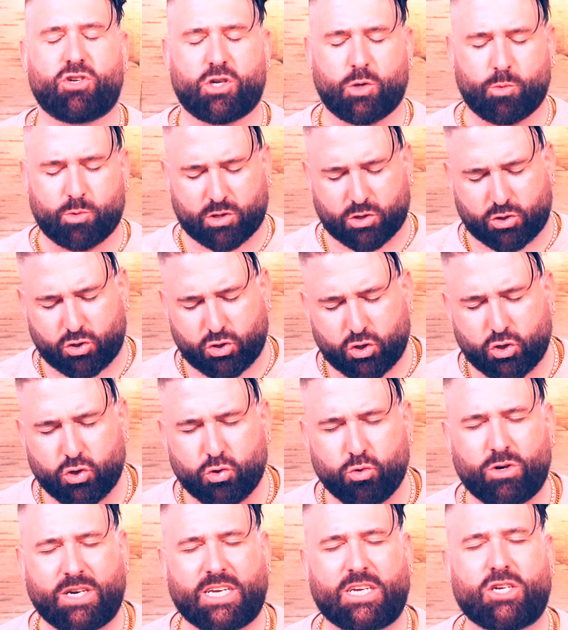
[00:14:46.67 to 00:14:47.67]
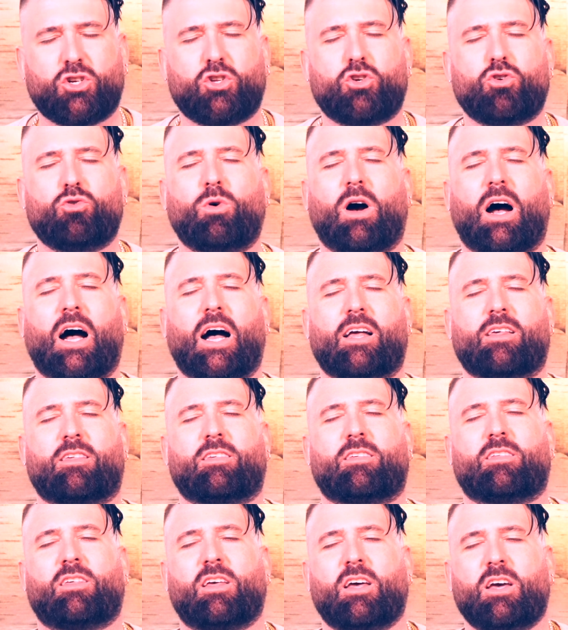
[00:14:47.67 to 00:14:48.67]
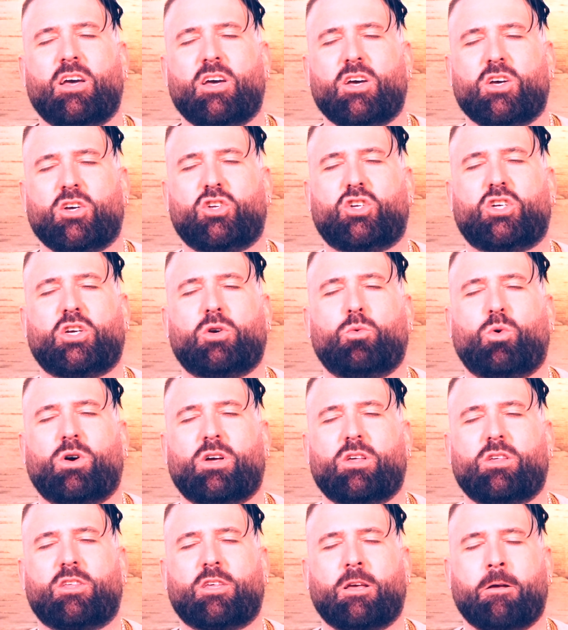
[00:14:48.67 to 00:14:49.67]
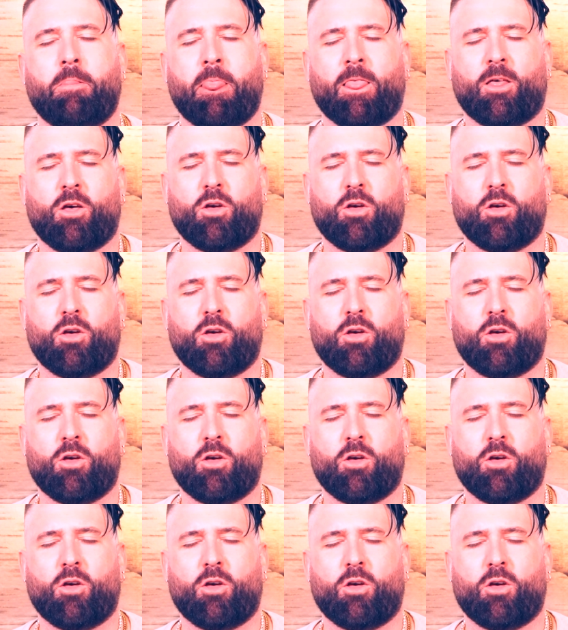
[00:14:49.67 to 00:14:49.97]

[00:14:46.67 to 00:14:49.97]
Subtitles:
she was attuning to us, she was,